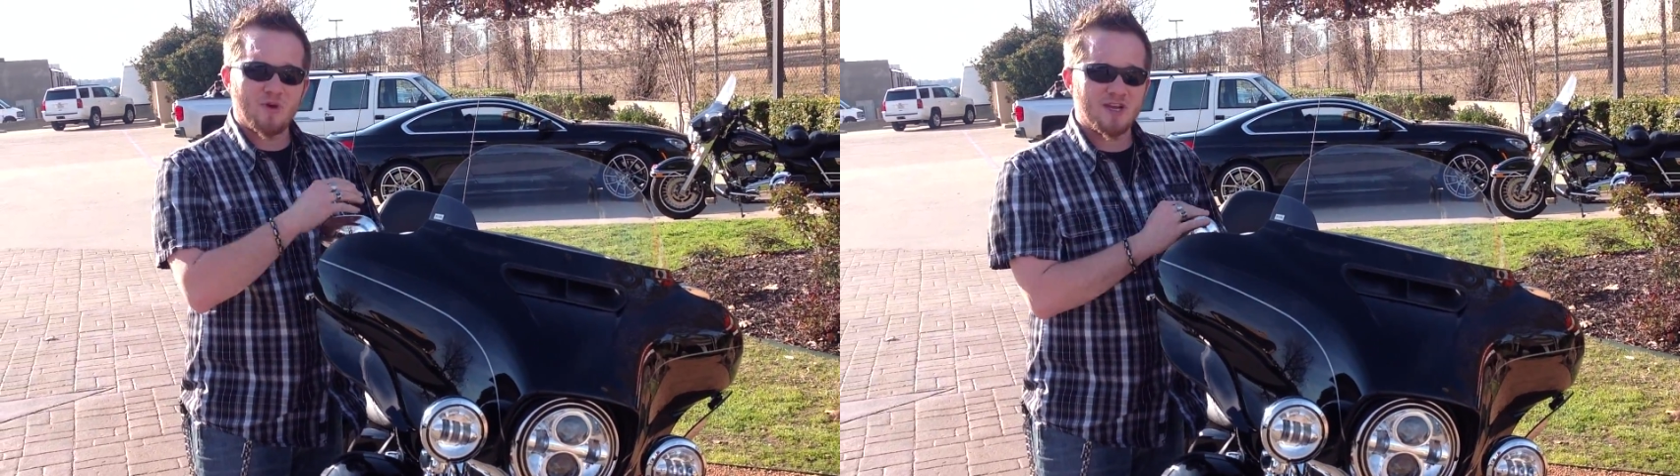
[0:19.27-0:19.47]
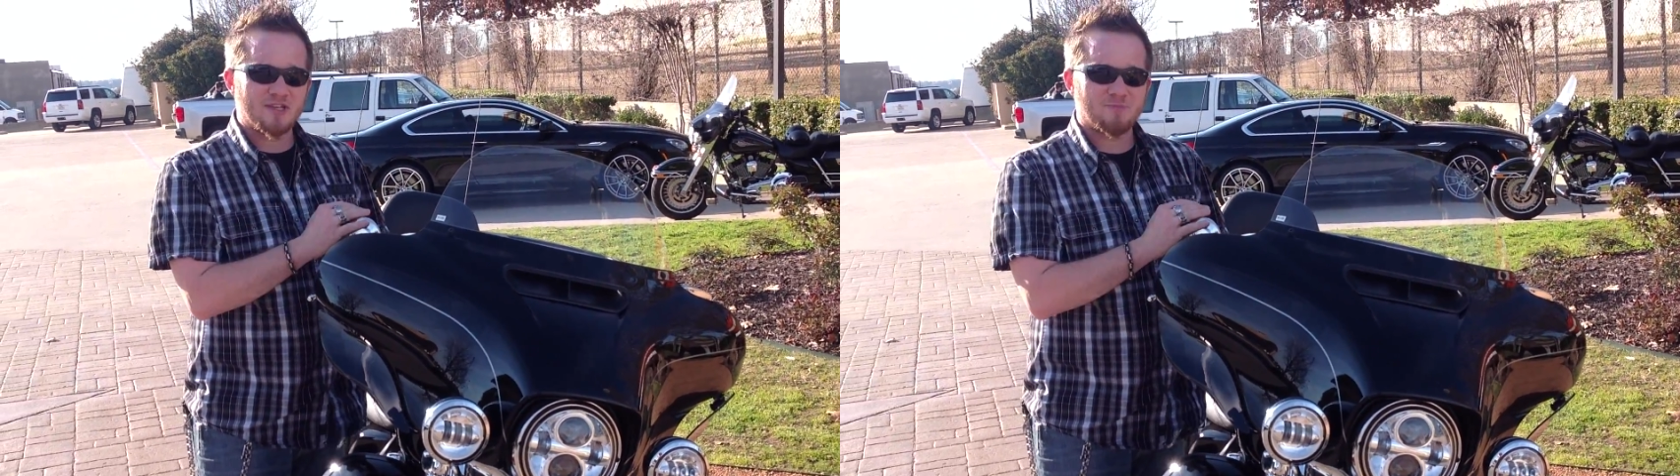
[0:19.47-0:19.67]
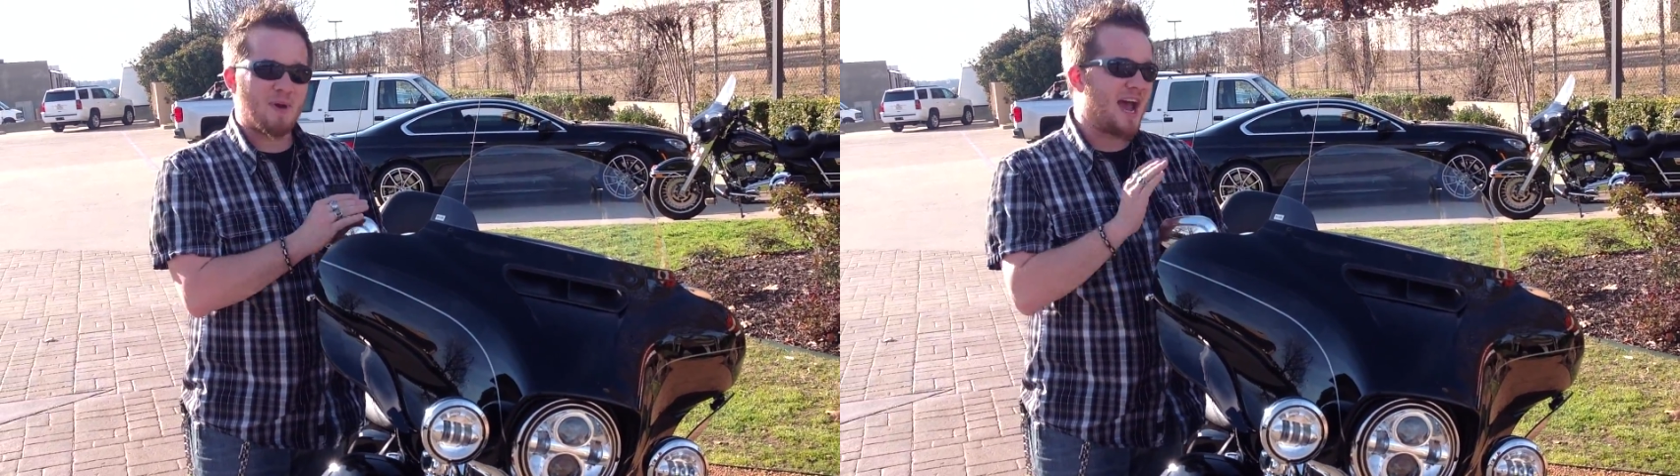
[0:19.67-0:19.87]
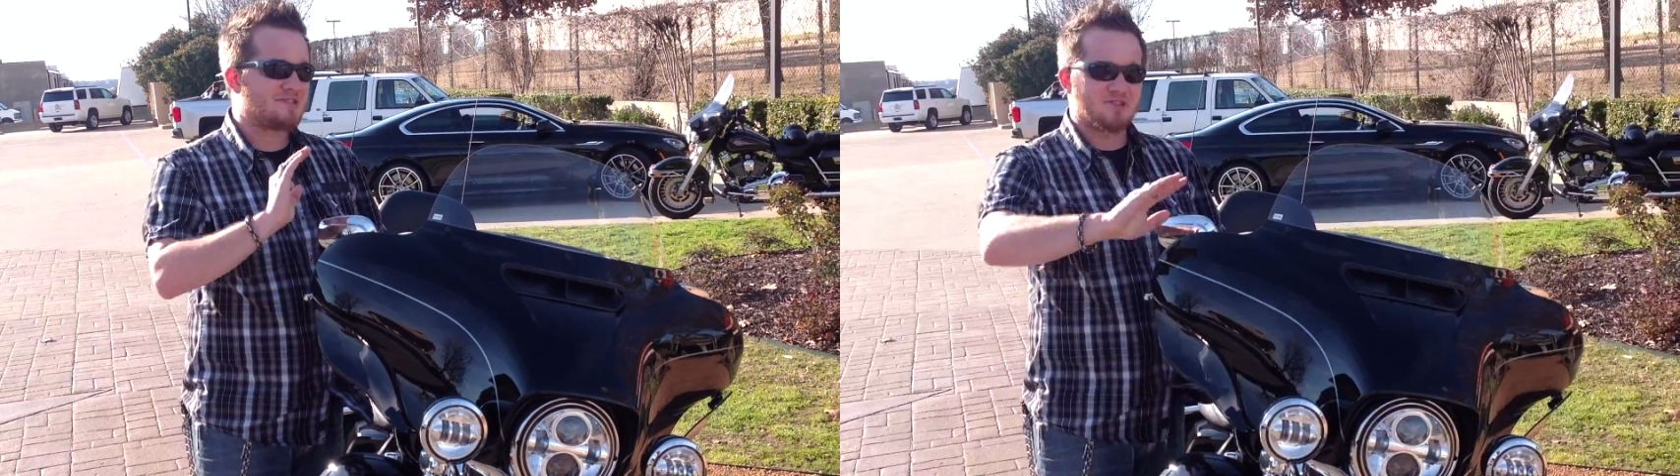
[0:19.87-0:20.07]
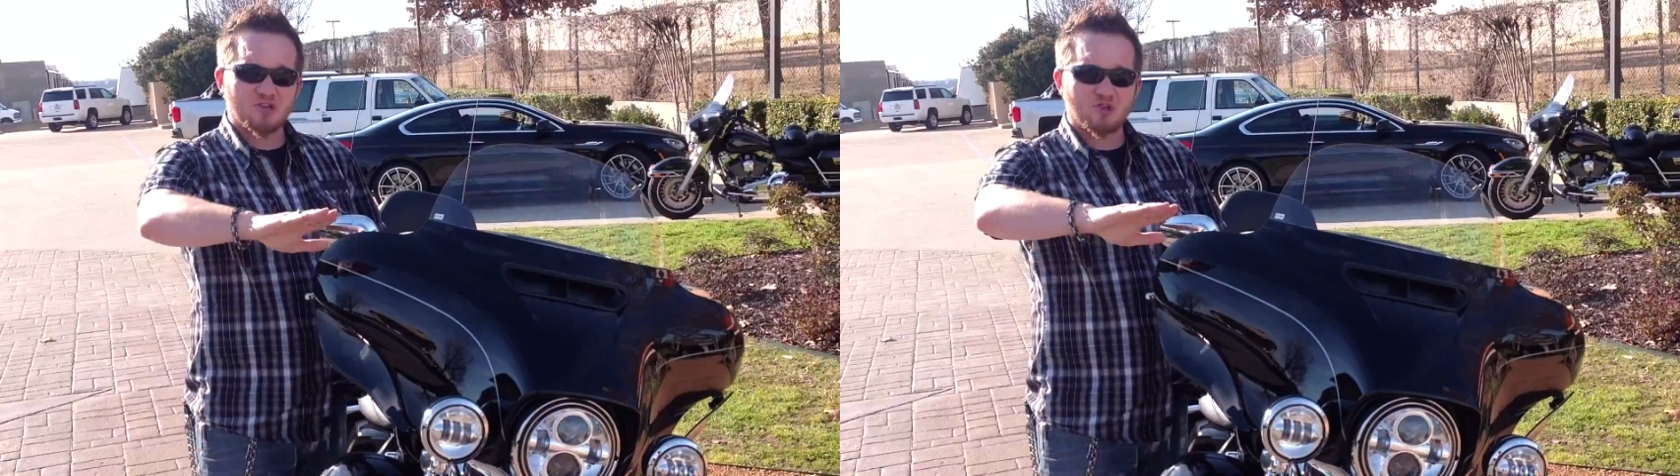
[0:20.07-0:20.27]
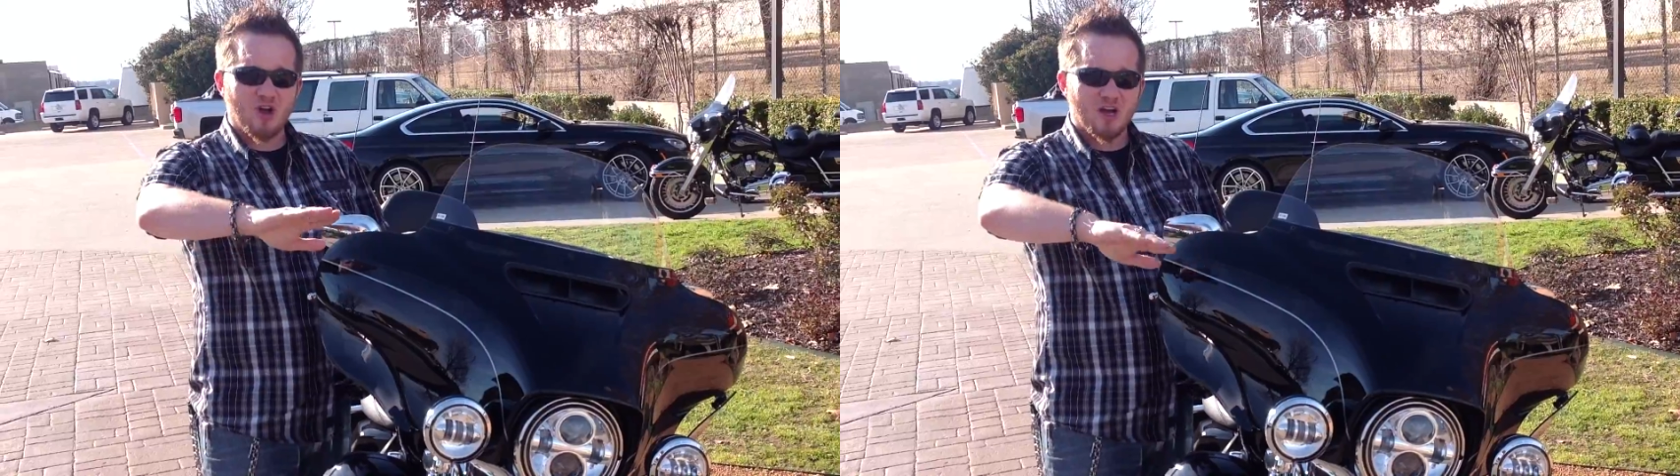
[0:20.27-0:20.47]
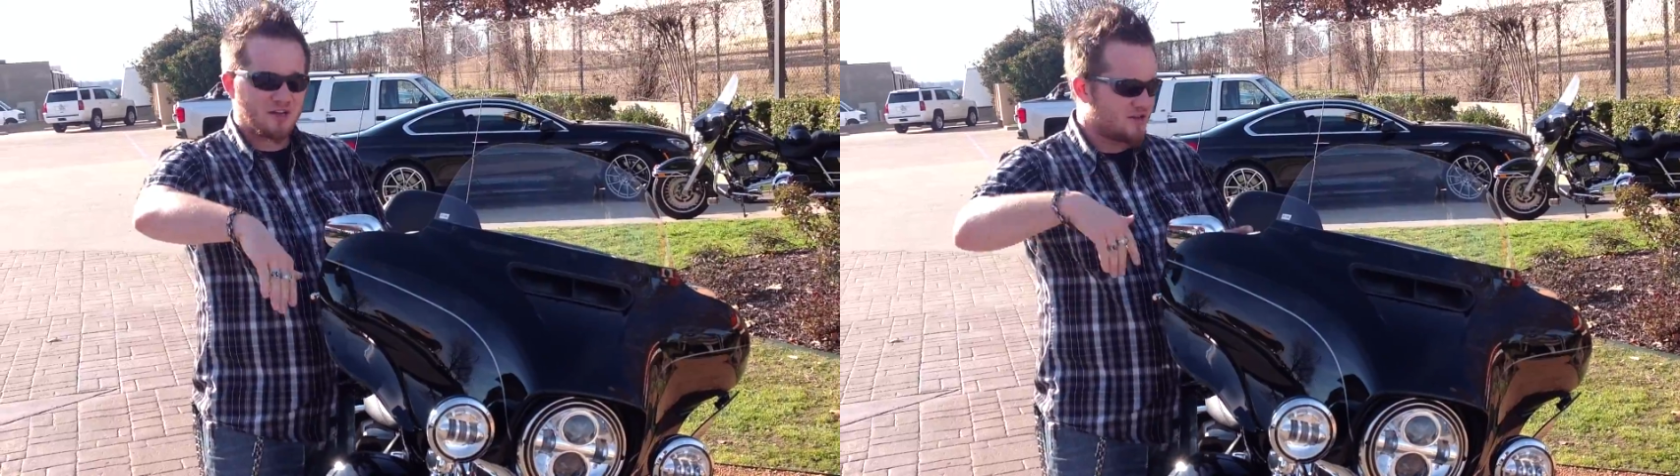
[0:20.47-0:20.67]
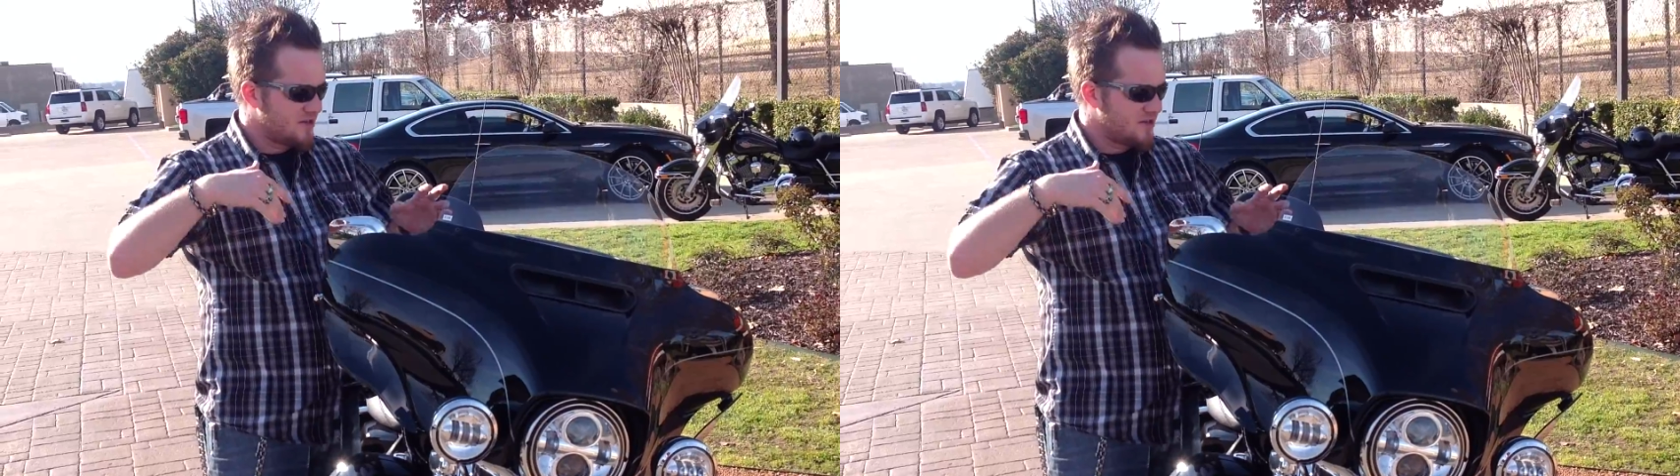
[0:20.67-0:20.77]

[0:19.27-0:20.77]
winds, passing a truck,